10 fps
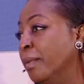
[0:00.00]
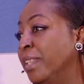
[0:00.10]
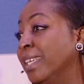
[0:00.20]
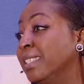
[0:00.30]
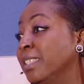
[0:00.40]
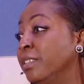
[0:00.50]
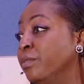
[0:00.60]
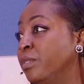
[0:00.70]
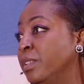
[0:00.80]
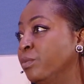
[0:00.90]
There's a
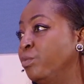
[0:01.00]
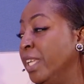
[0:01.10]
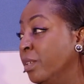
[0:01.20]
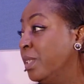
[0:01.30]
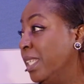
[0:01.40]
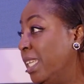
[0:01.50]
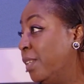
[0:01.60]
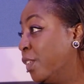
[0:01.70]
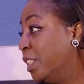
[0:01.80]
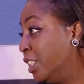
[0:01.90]
real need
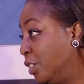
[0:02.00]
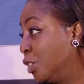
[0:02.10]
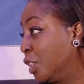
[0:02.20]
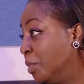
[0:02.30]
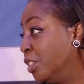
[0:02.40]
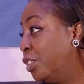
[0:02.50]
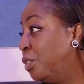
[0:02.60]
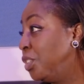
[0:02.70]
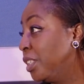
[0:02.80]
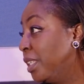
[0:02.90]
for diesel
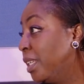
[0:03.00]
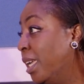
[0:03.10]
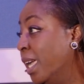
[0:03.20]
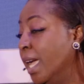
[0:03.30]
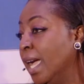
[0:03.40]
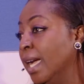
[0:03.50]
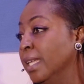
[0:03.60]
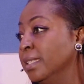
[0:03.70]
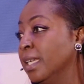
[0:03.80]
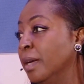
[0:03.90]
substitution.
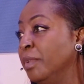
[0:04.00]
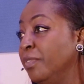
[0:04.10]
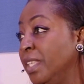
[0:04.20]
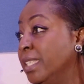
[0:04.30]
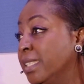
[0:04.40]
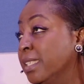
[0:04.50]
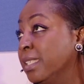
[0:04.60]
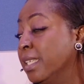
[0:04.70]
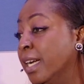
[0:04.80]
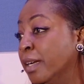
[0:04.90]
And
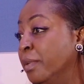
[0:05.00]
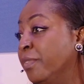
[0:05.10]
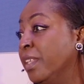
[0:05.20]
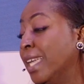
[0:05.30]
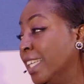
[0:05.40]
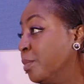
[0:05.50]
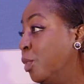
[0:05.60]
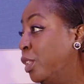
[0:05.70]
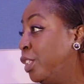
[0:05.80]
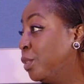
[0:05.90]
if the gas
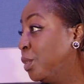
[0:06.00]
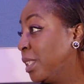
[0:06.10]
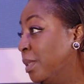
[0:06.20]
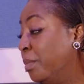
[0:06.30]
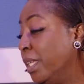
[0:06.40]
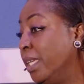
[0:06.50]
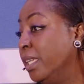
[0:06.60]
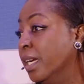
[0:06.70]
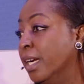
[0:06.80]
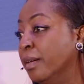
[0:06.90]
molecules can
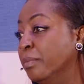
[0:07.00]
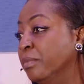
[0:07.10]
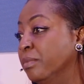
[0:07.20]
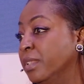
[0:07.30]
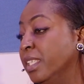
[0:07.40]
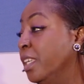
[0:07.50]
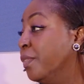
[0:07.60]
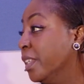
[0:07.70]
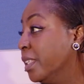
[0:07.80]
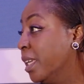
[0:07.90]
be
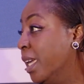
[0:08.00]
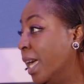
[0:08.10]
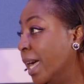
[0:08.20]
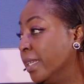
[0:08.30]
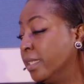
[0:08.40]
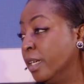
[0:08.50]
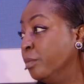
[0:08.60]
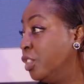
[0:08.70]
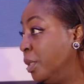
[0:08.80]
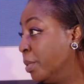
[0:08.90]
delivered
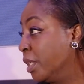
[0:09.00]
at cheaper